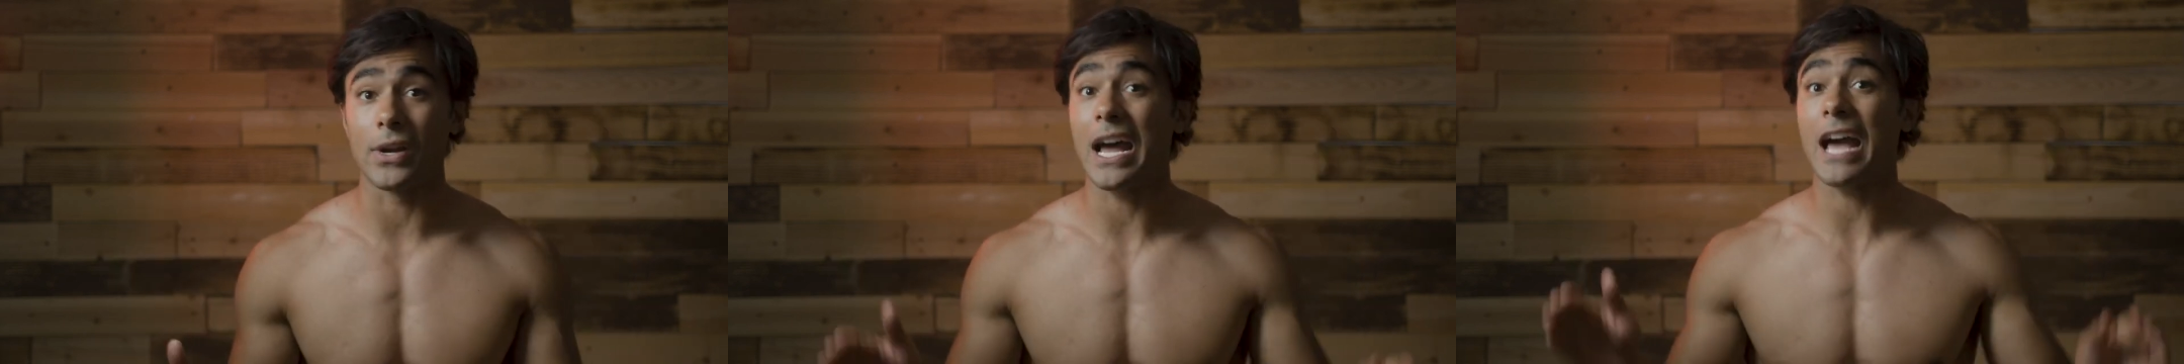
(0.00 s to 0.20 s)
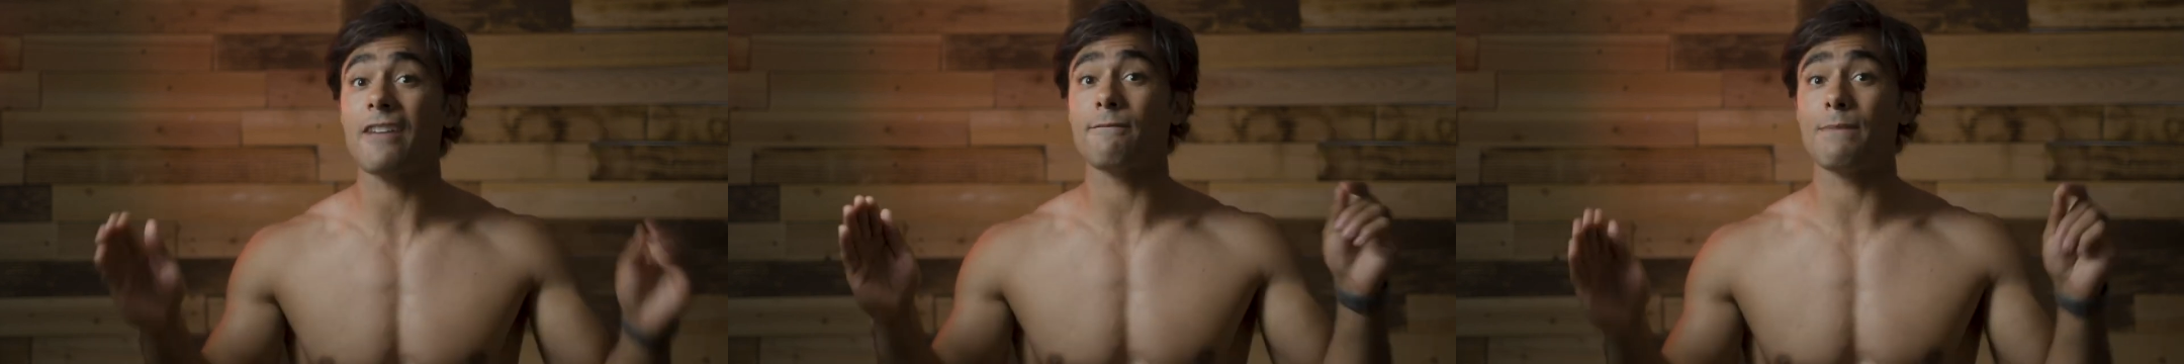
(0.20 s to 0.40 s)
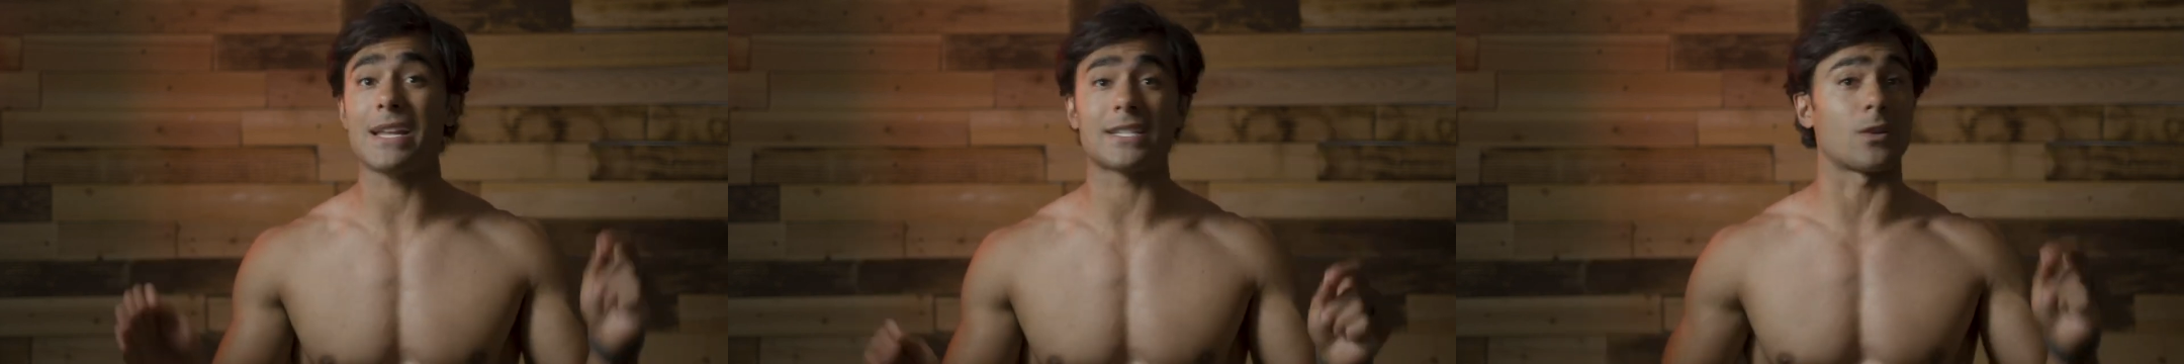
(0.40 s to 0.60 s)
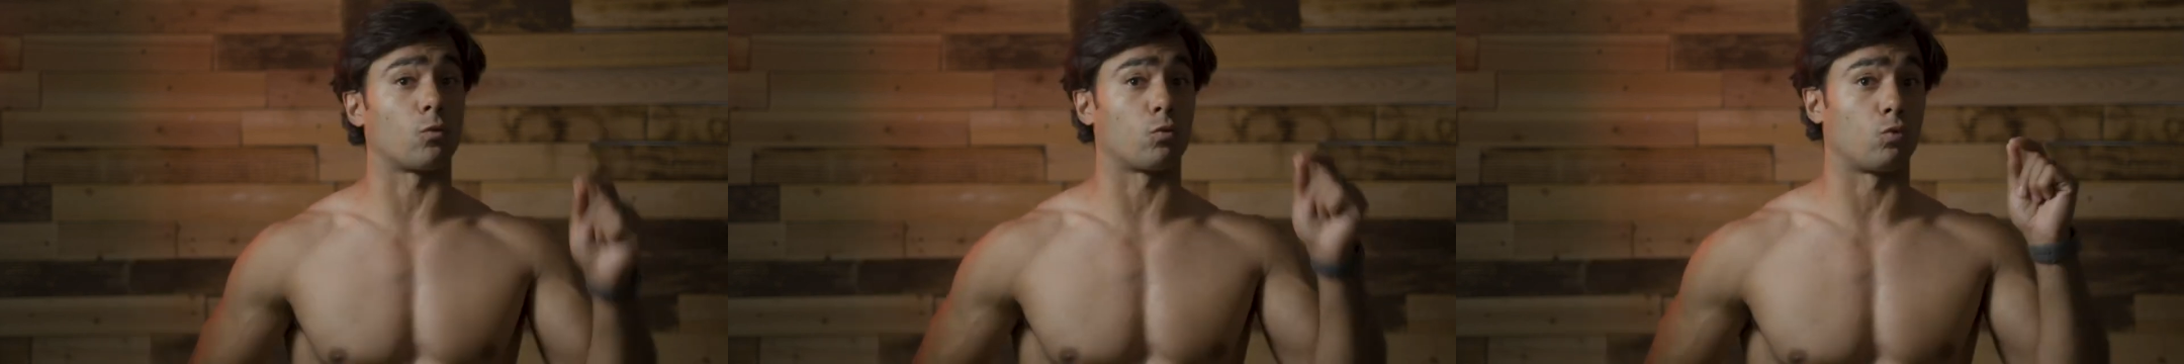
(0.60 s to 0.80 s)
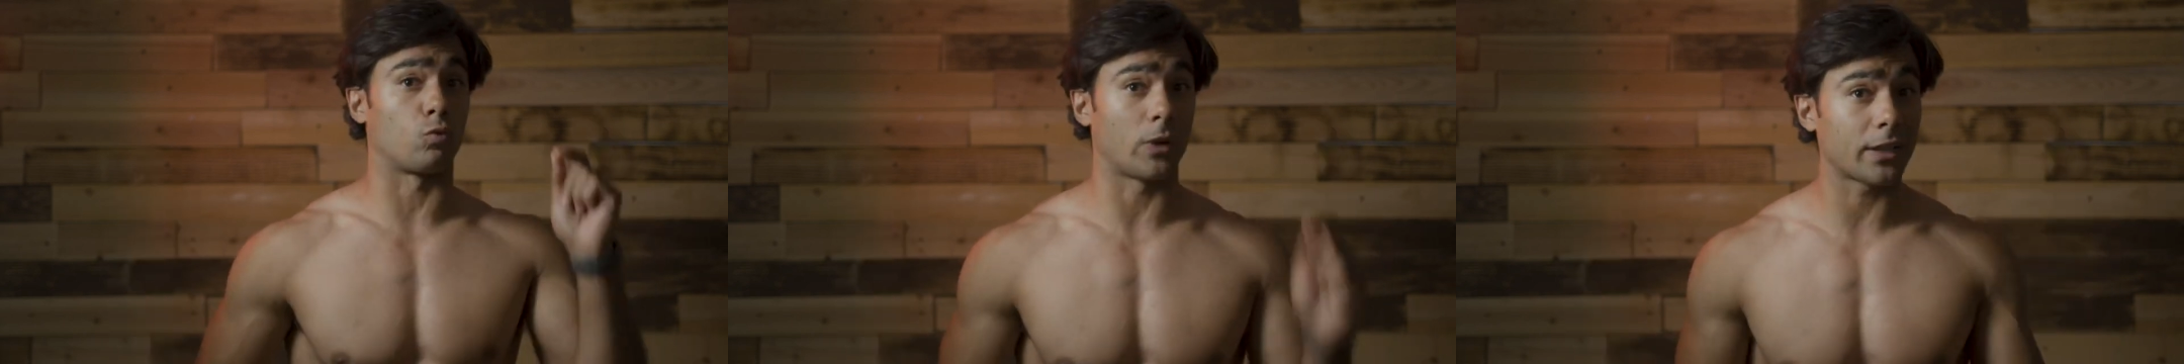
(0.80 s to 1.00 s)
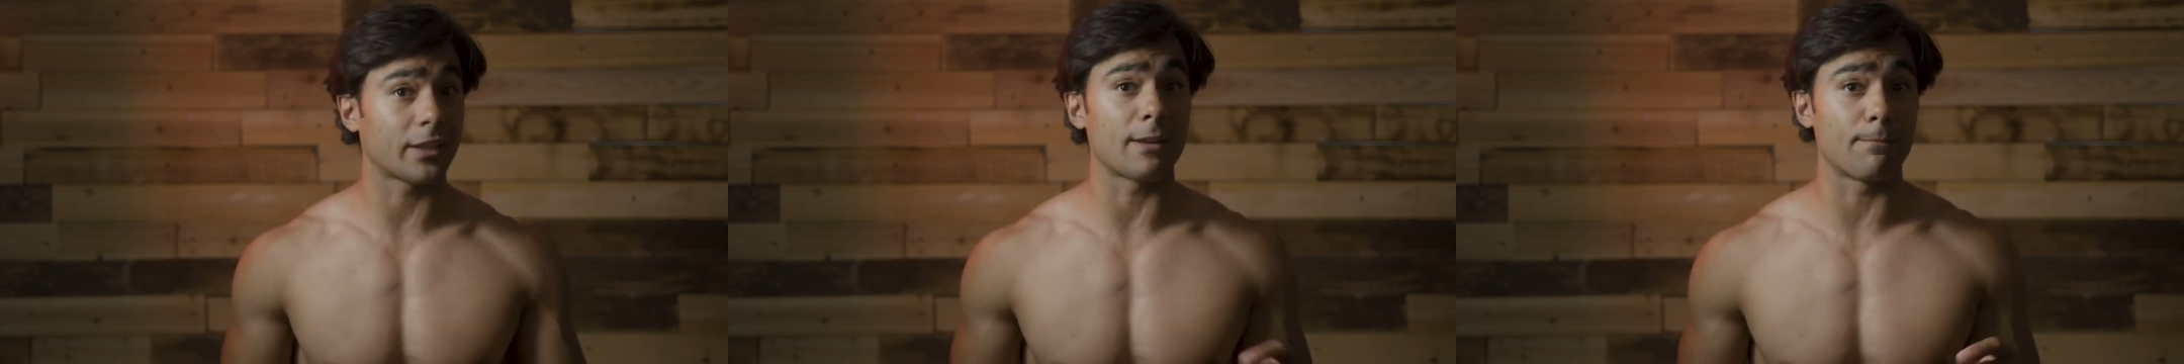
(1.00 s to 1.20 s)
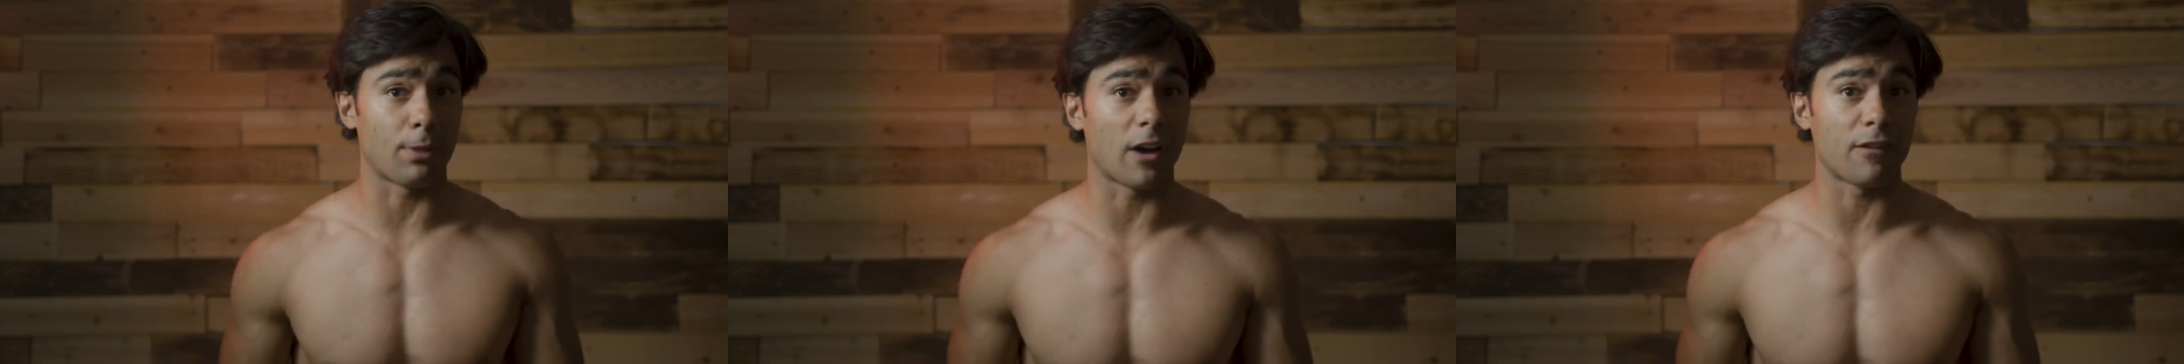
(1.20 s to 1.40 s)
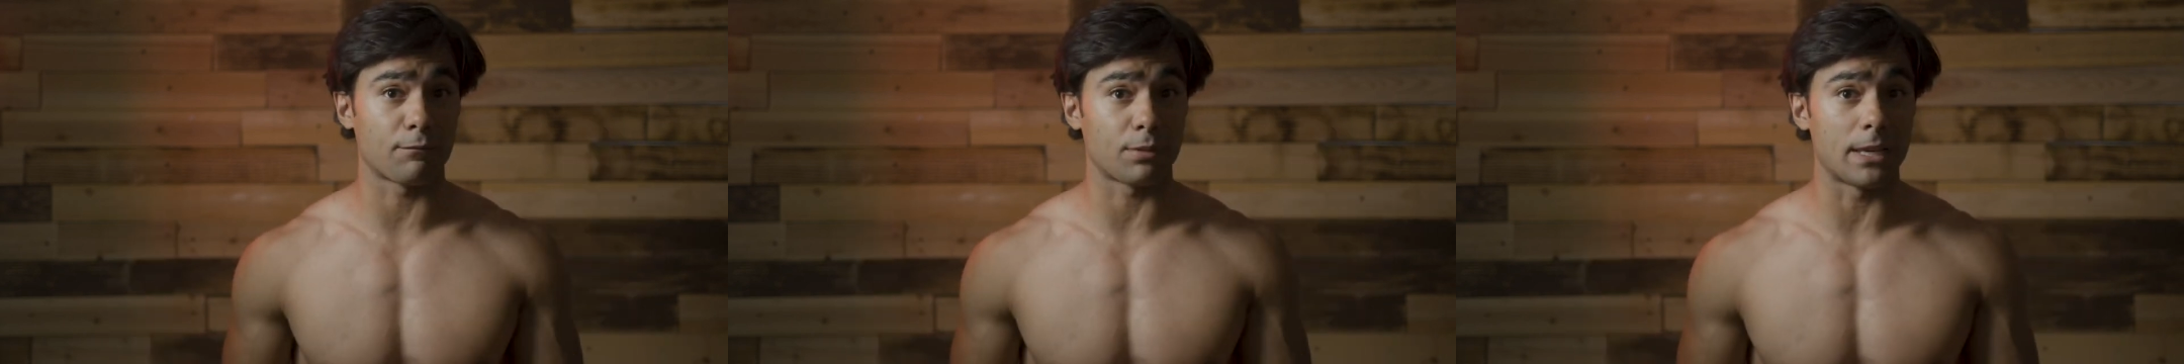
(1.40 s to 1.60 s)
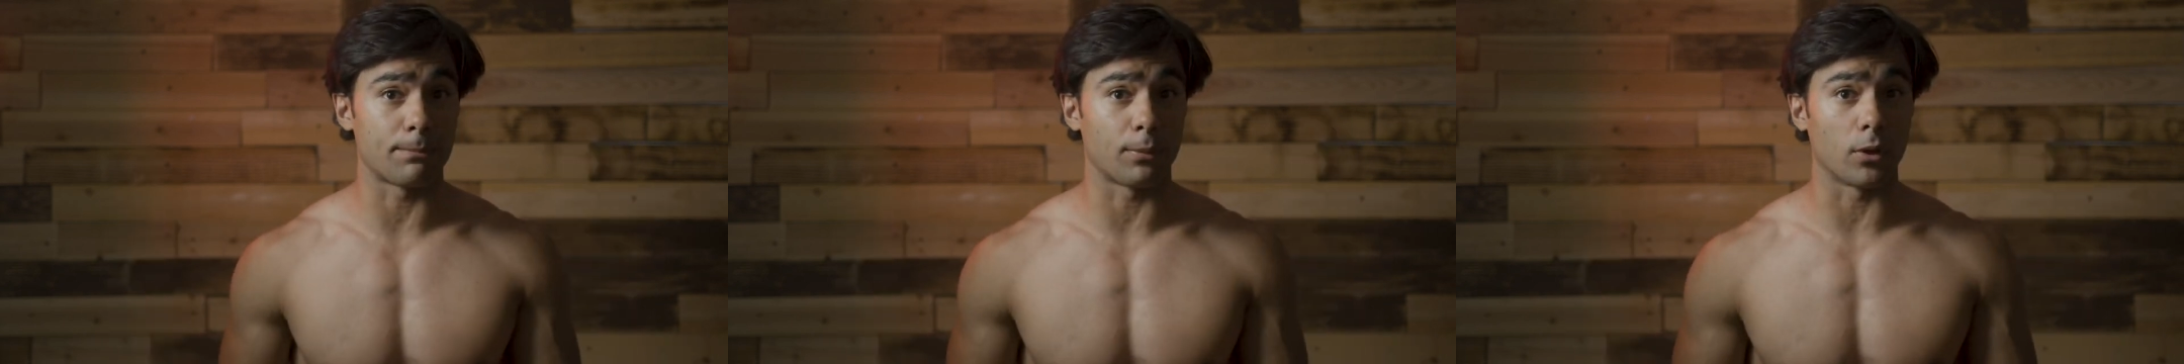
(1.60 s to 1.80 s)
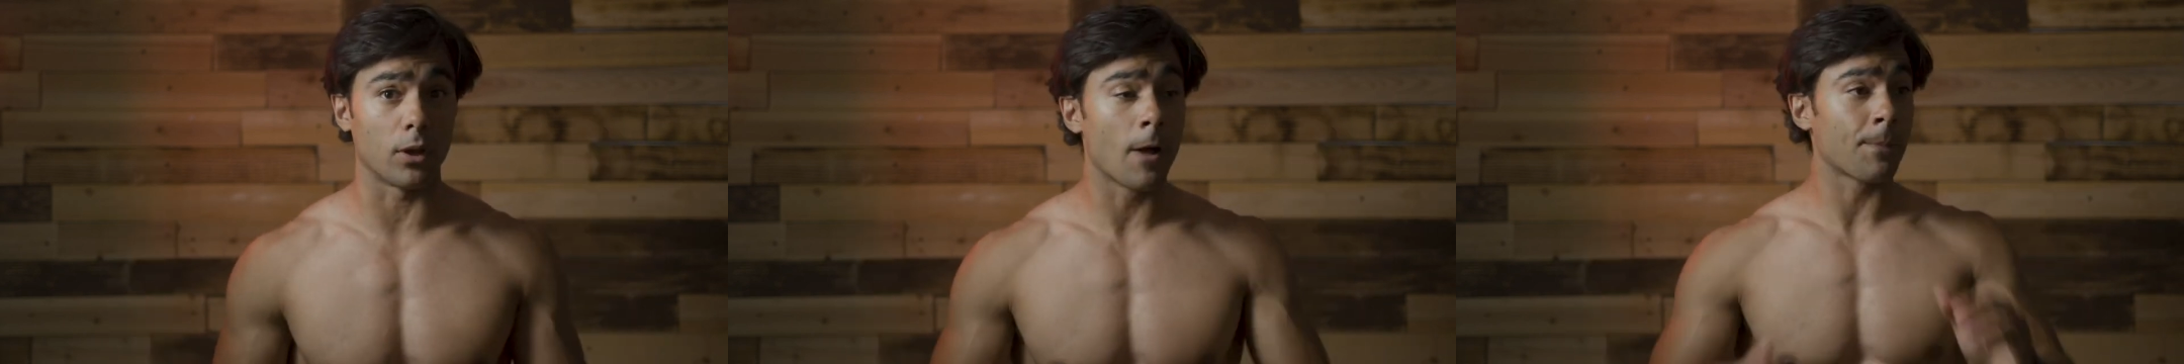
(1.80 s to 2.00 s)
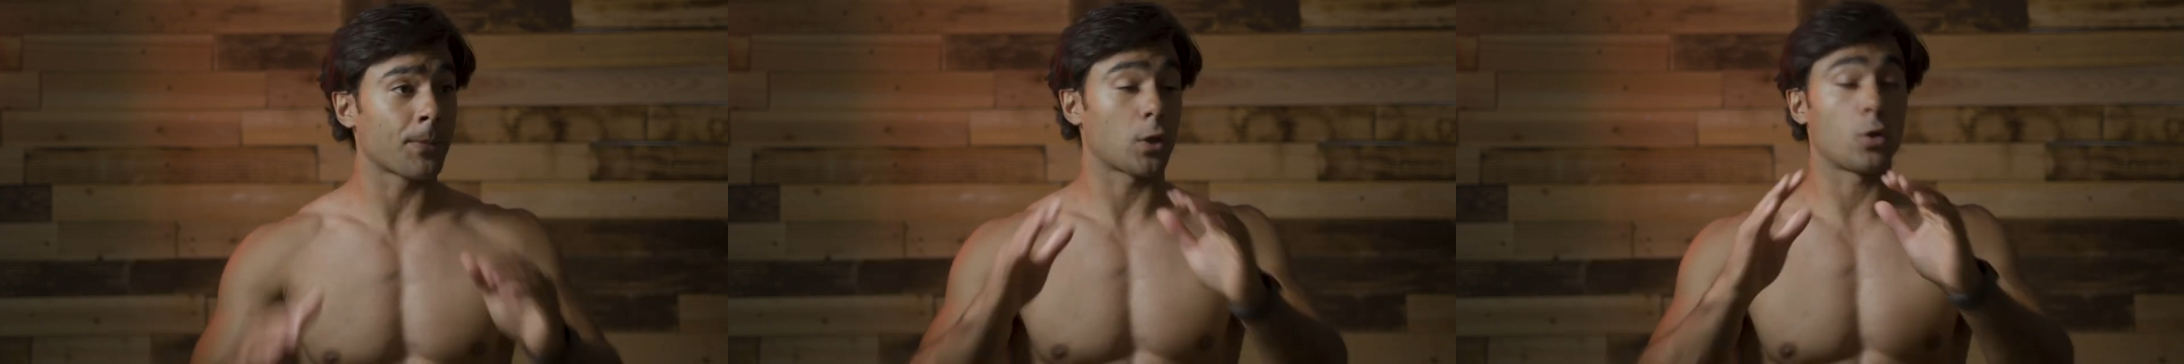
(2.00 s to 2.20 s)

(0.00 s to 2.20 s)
And I have met some really buff people